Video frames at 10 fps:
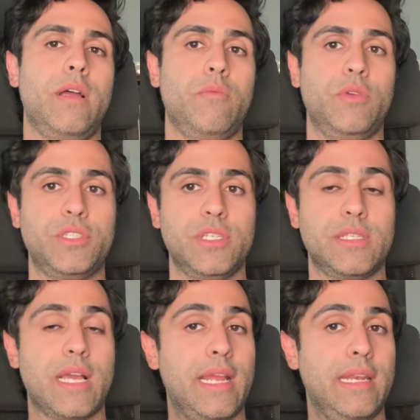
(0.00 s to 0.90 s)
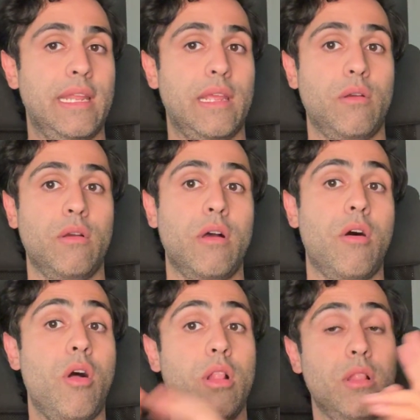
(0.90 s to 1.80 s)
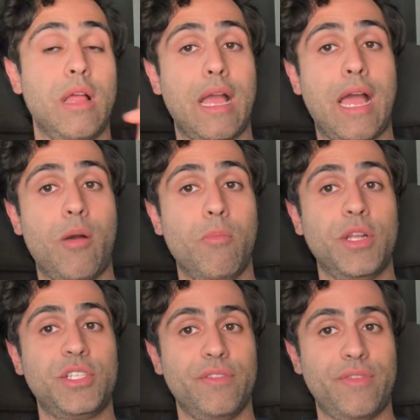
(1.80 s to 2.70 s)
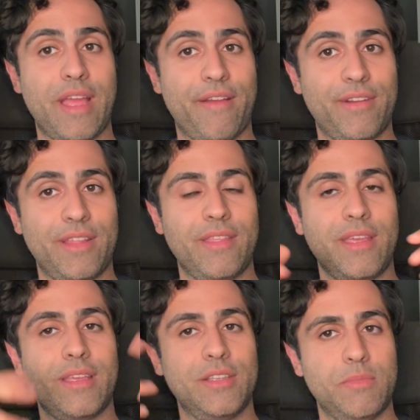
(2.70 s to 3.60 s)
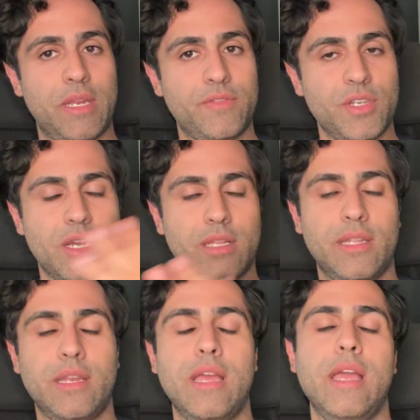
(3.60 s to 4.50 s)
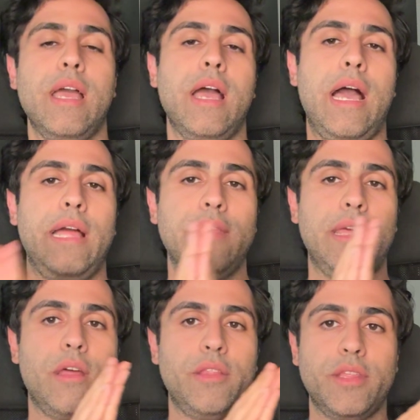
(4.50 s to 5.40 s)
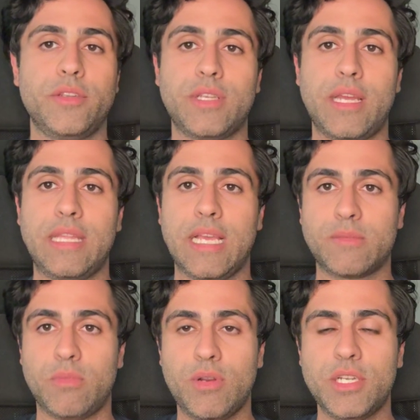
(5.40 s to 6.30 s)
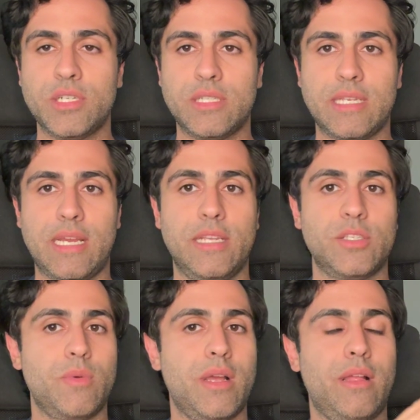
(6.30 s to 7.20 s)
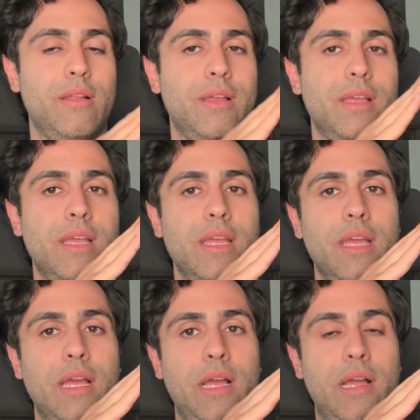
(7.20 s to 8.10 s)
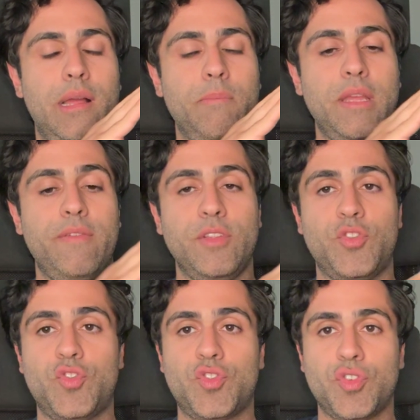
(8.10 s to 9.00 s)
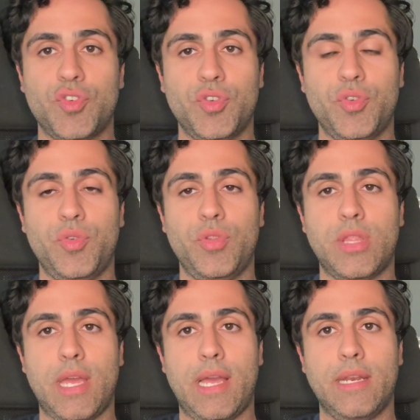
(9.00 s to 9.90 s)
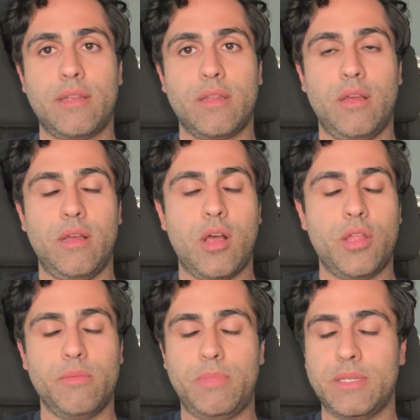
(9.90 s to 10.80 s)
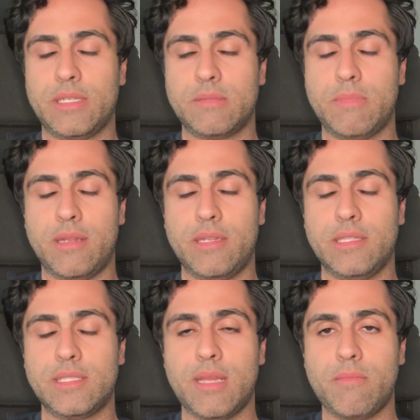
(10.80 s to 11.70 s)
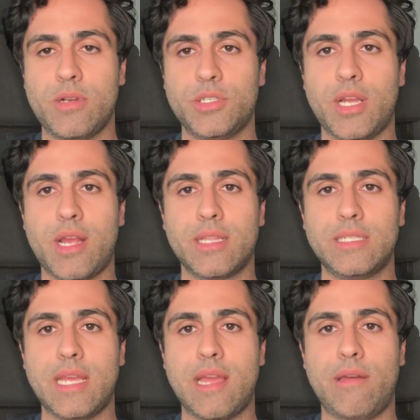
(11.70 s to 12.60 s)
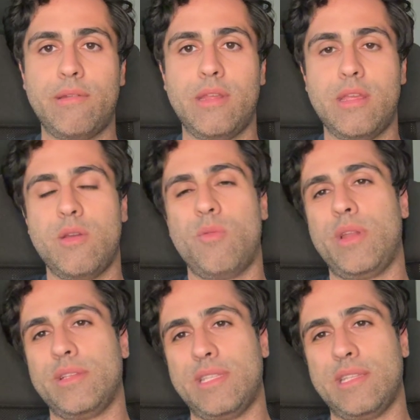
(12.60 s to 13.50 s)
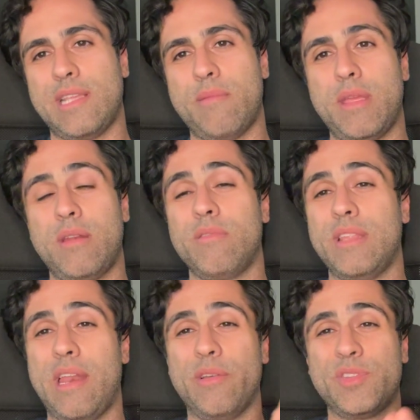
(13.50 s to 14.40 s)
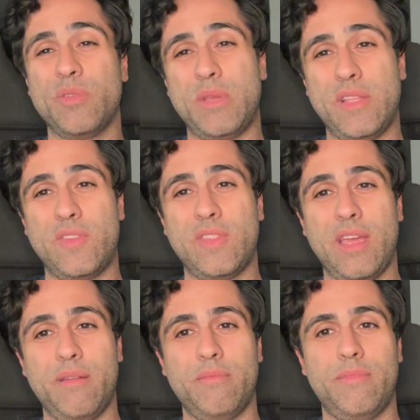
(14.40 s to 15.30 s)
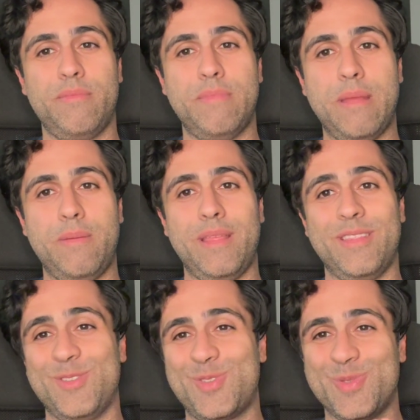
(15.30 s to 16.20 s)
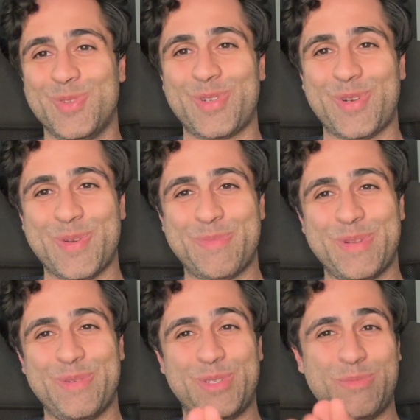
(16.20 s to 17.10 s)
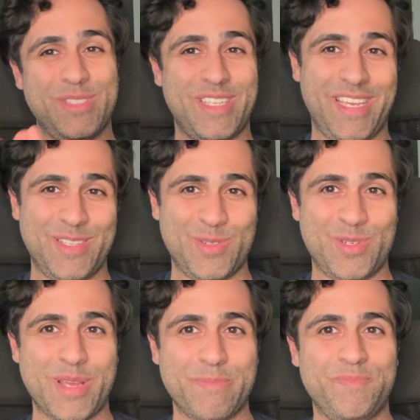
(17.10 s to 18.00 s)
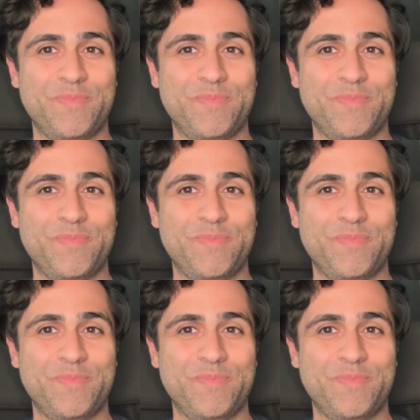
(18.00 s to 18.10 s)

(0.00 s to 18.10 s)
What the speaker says: Which is heightening how much of everything is made of chocolate. And then on the other side, the exploration side as well. If it's true that all the buildings melt in the summer in Chocolate Town, what else does that mean? Well, that also means that maybe the schools aren't open, which means the kids are dumb.